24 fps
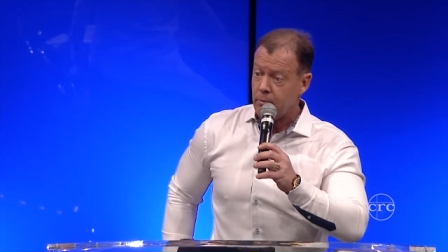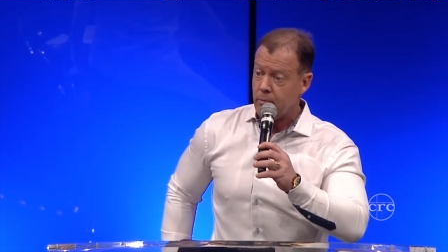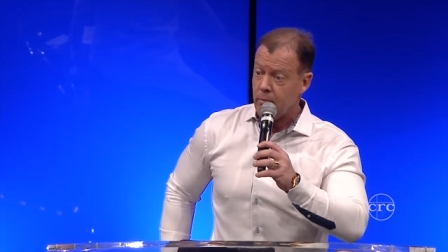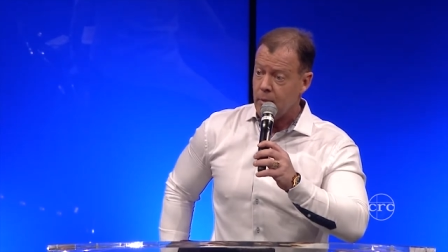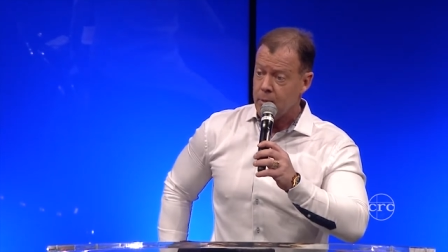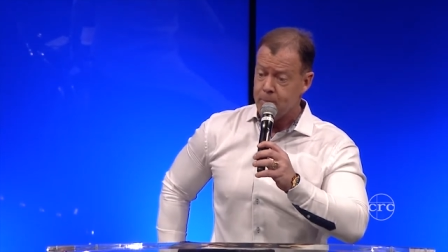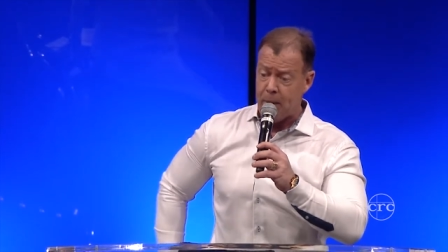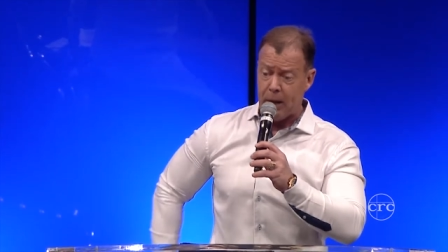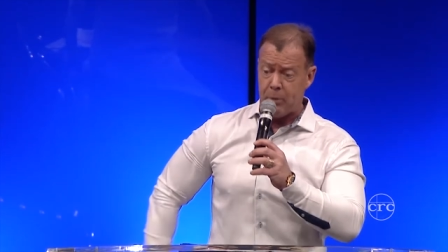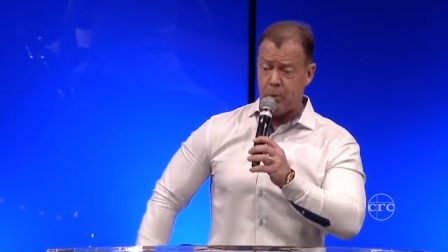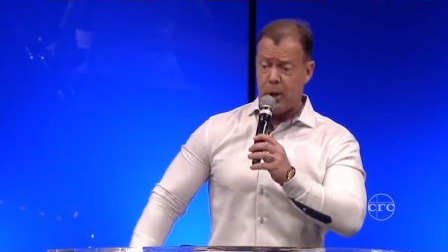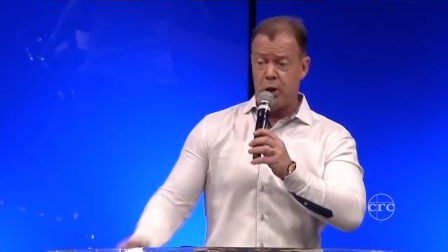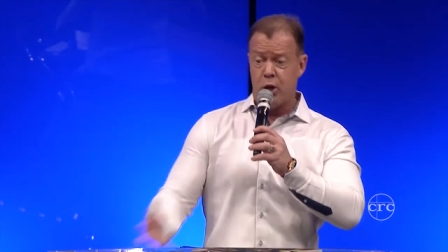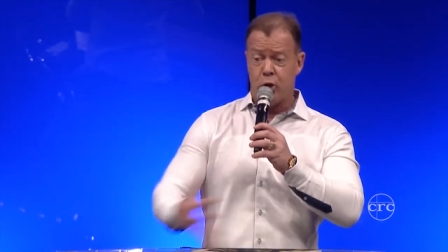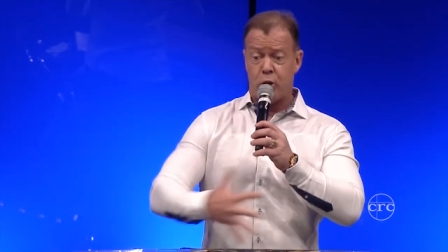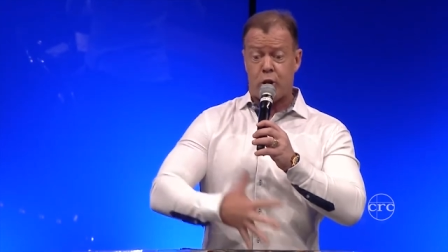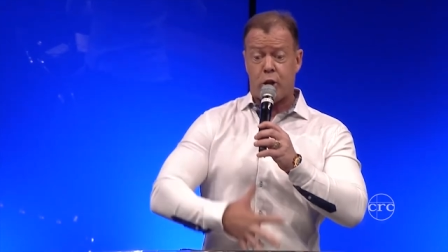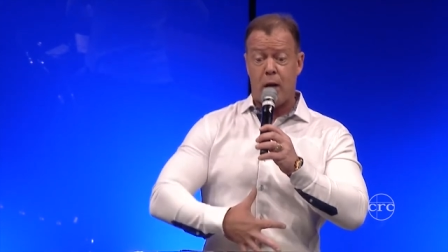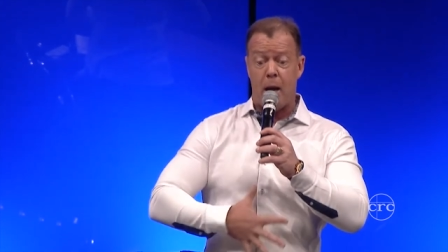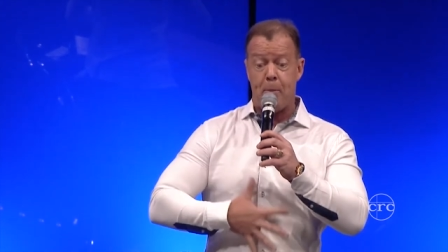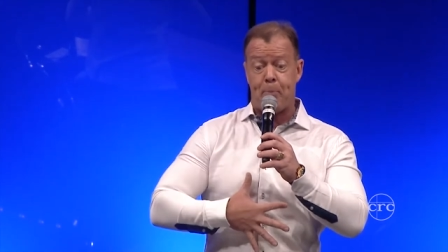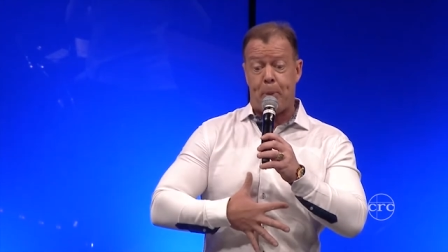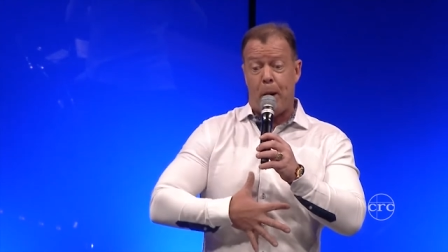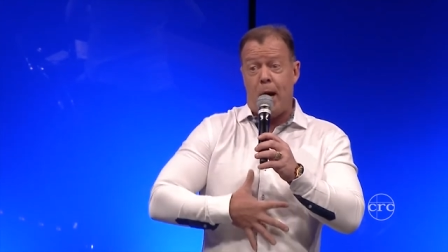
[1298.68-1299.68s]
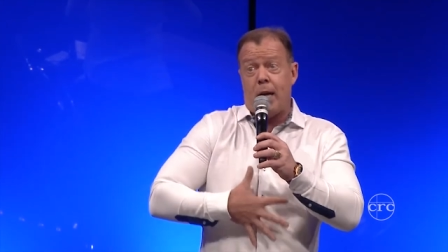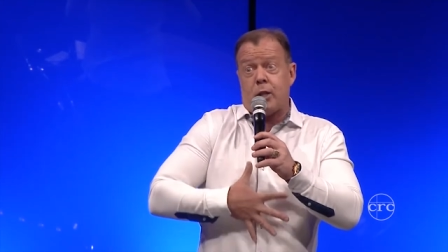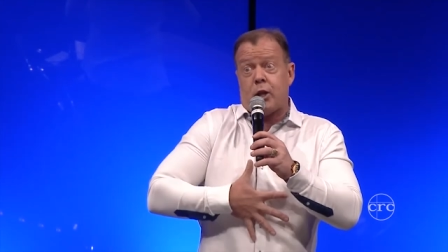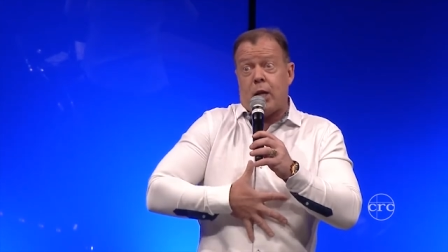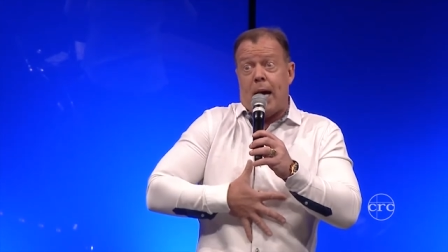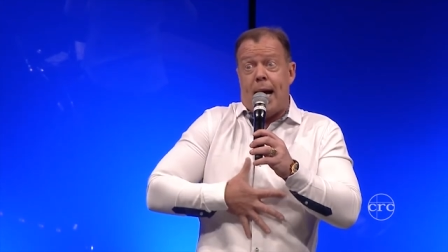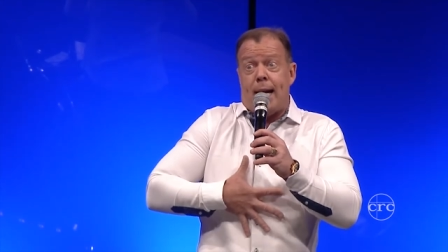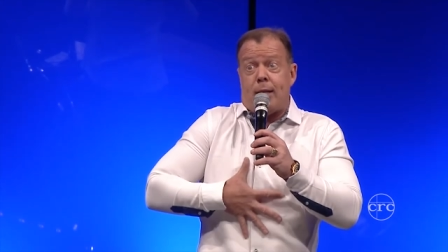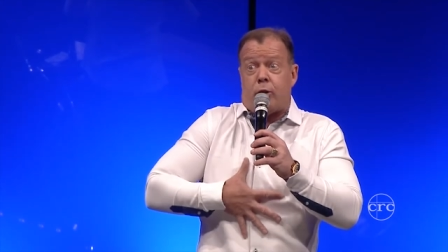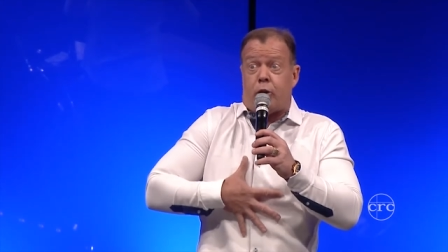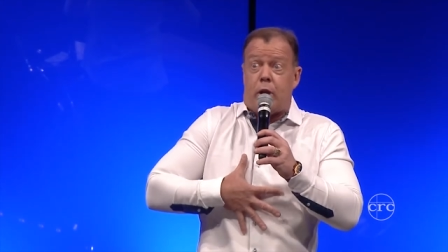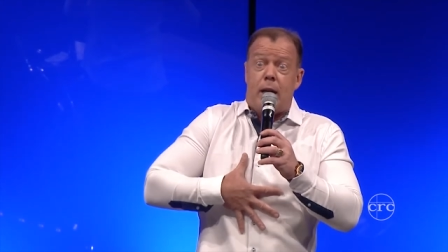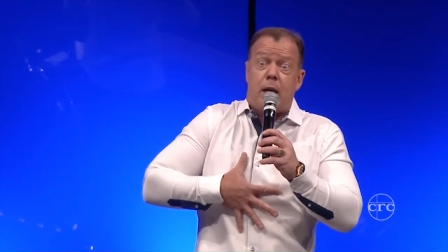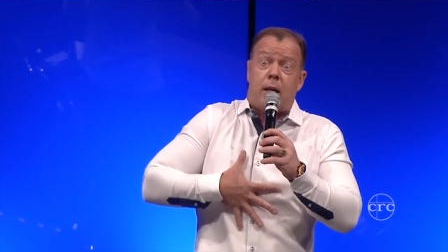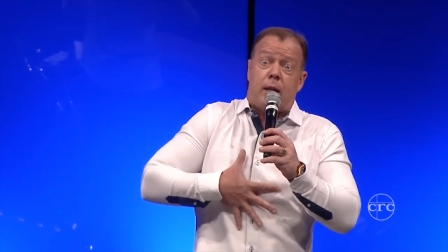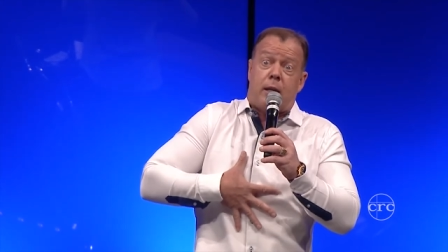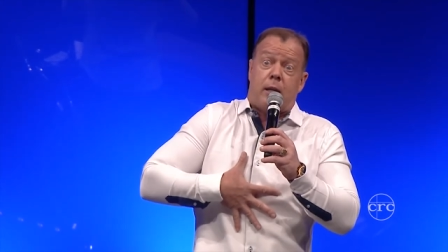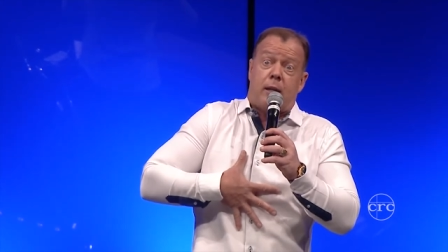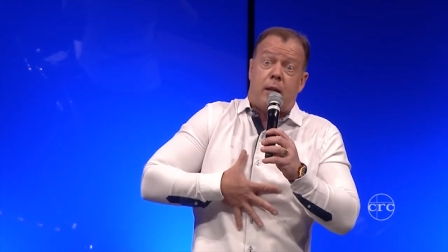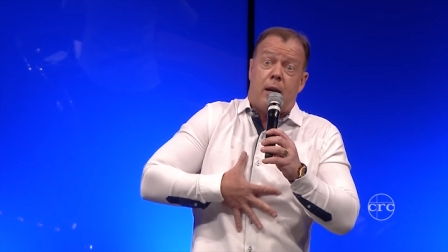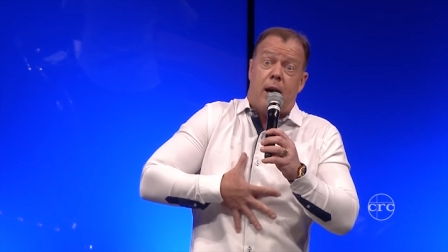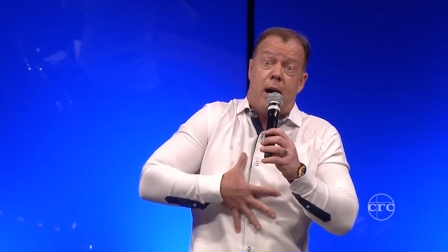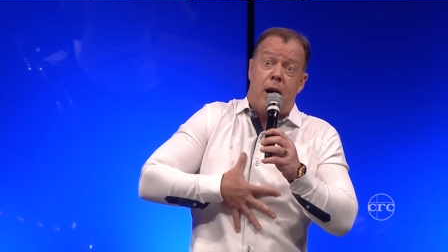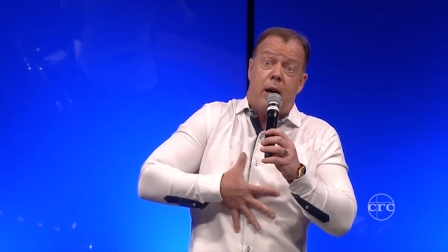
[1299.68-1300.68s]
But when you say, Pastor, I think,
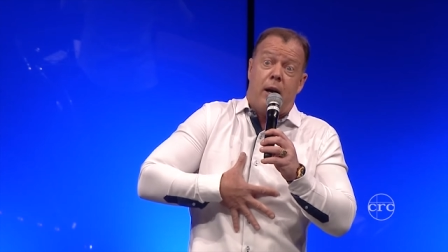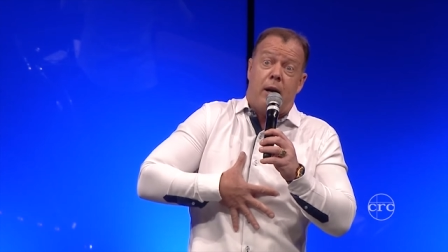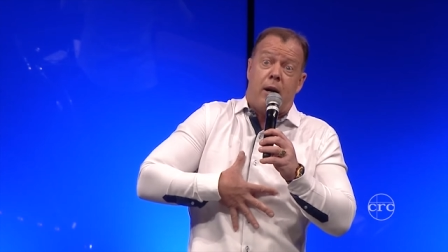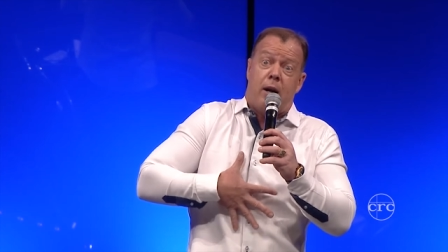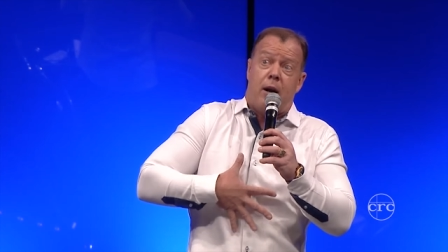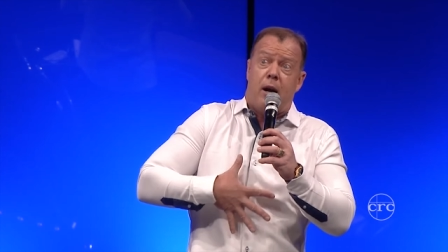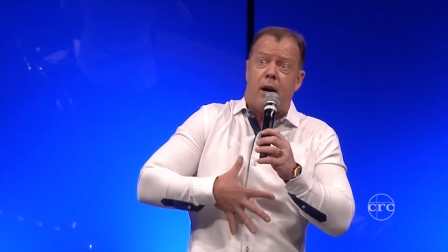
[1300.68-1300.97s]
I,